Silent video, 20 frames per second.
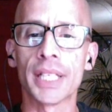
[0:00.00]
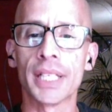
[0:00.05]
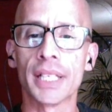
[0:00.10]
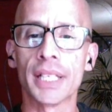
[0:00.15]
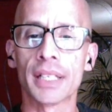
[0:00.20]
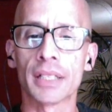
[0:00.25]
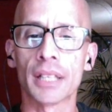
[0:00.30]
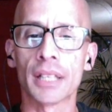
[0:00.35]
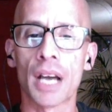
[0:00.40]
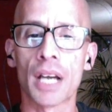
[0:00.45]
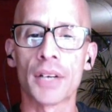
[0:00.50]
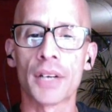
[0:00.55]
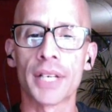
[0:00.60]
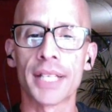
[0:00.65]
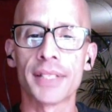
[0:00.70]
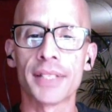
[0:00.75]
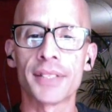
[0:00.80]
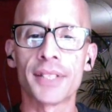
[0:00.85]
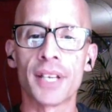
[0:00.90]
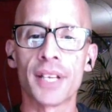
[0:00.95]
in a lottery
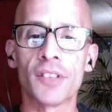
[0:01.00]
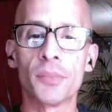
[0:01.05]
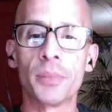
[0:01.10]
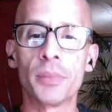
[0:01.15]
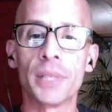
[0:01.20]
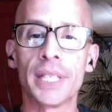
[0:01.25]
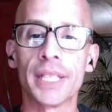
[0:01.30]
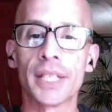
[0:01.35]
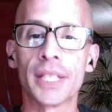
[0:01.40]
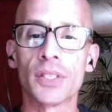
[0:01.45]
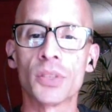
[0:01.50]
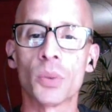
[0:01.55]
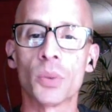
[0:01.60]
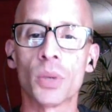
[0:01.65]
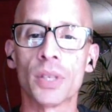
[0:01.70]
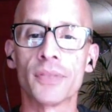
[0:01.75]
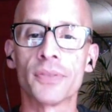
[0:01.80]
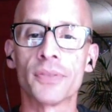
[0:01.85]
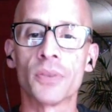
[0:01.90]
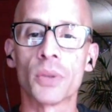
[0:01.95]
instead of putting it
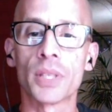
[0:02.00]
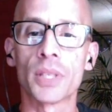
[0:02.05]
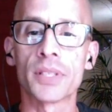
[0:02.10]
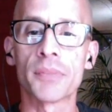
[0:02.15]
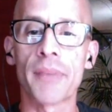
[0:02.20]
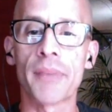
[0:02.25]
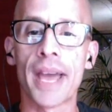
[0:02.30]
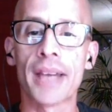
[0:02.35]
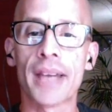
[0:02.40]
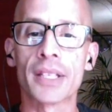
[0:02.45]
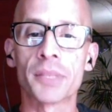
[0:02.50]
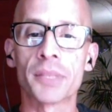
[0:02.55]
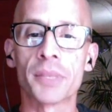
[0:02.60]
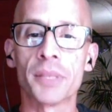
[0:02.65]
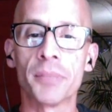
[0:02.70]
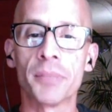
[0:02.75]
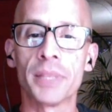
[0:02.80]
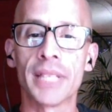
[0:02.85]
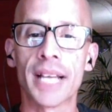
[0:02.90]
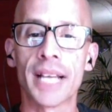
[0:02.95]
toward forest management,
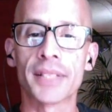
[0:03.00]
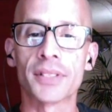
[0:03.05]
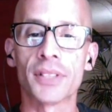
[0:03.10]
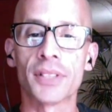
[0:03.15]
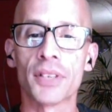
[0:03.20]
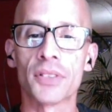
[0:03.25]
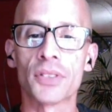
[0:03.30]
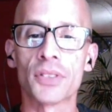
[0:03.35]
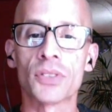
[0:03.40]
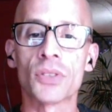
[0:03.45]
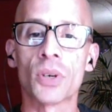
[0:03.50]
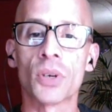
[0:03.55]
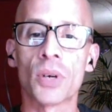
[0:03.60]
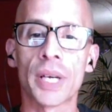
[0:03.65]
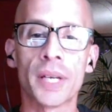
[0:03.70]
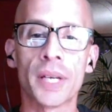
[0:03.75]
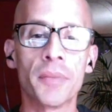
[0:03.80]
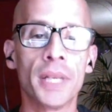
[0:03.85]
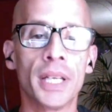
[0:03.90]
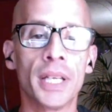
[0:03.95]
but that's another
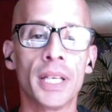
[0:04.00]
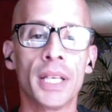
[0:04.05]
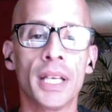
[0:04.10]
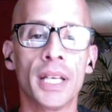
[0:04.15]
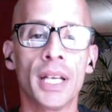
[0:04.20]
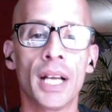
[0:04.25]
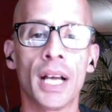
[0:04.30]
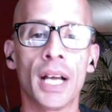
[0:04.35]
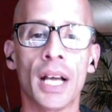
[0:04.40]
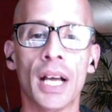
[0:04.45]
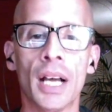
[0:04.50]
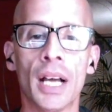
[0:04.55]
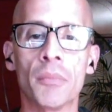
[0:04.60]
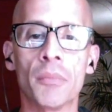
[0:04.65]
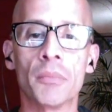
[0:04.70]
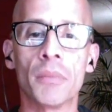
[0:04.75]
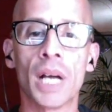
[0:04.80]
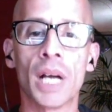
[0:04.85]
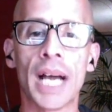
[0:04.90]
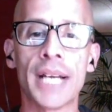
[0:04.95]
story.
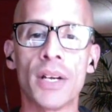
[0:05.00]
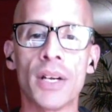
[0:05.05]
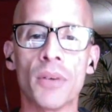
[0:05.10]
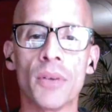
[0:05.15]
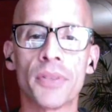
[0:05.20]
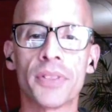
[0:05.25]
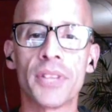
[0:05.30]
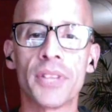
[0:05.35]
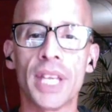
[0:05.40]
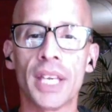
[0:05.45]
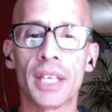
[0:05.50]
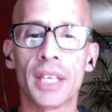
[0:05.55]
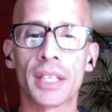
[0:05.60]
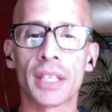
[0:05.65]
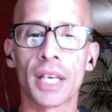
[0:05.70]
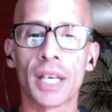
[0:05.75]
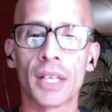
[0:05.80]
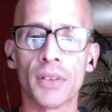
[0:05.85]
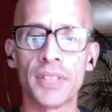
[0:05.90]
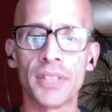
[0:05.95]
I don't think
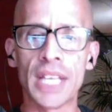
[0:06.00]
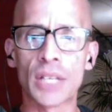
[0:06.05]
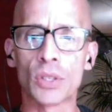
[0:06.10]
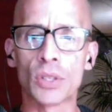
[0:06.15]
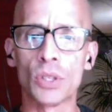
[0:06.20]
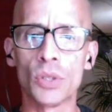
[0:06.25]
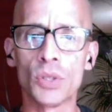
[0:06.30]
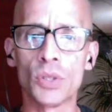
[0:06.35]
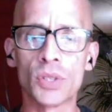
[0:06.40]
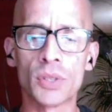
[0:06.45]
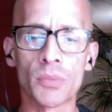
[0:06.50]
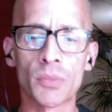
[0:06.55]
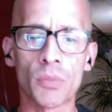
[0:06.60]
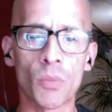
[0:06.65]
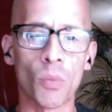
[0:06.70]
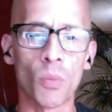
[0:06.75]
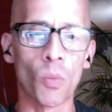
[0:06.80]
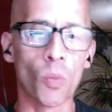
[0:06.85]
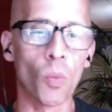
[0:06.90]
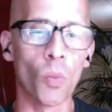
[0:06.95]

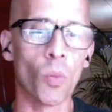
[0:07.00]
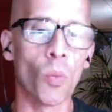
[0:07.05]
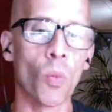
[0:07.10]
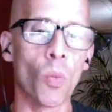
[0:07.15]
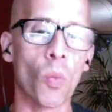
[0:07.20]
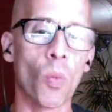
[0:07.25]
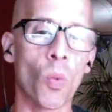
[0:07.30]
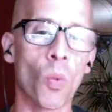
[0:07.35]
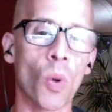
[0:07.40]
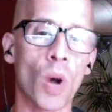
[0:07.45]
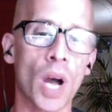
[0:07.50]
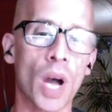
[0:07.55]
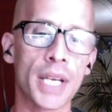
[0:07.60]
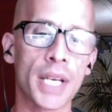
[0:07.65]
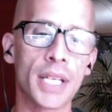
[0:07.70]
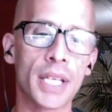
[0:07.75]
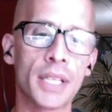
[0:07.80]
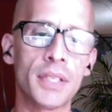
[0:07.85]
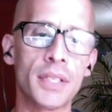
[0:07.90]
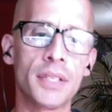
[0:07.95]
Newsom
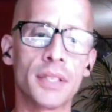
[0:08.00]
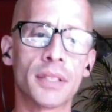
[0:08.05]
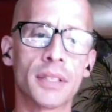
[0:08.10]
wanted